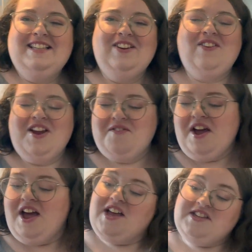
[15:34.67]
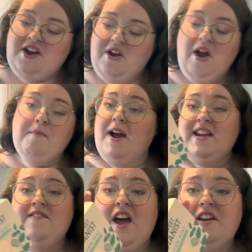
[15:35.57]
to be able. so i might
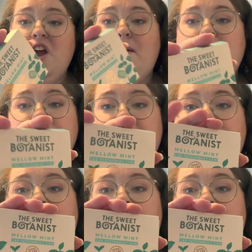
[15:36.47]
give that a go actually